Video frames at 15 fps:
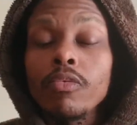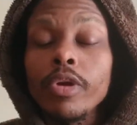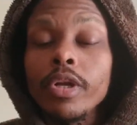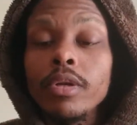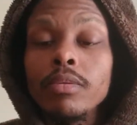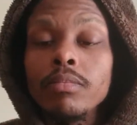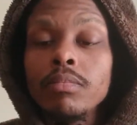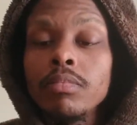
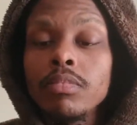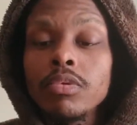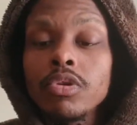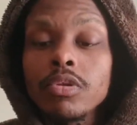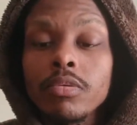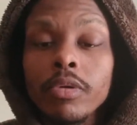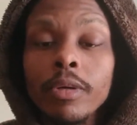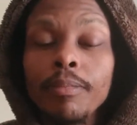written
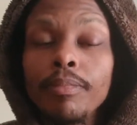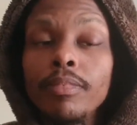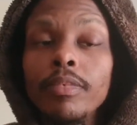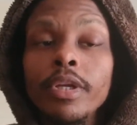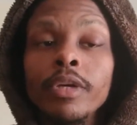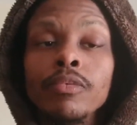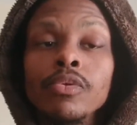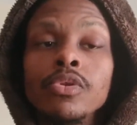script,
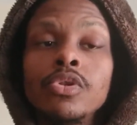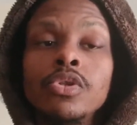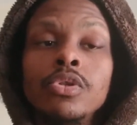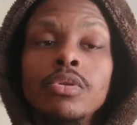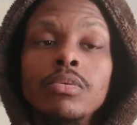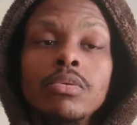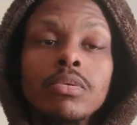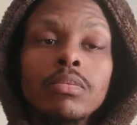it was
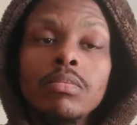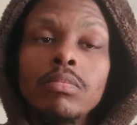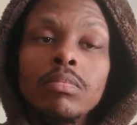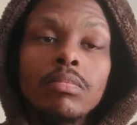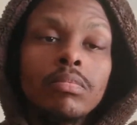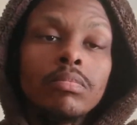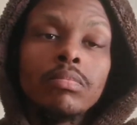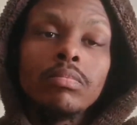
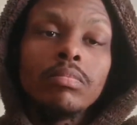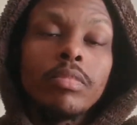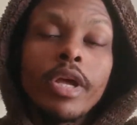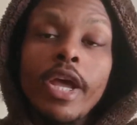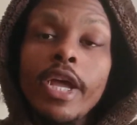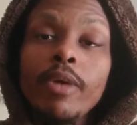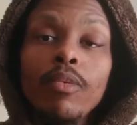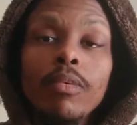
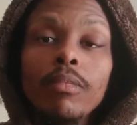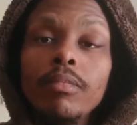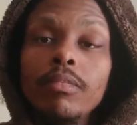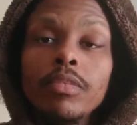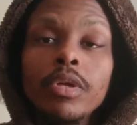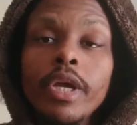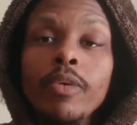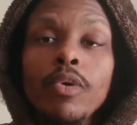a one,
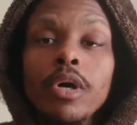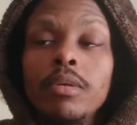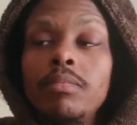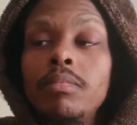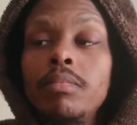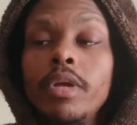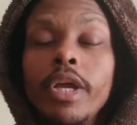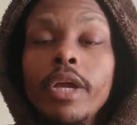a
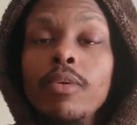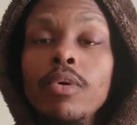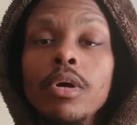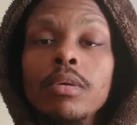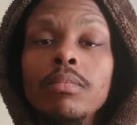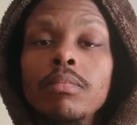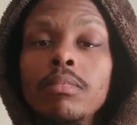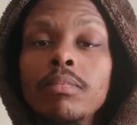one, a
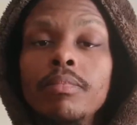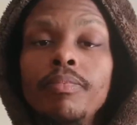one.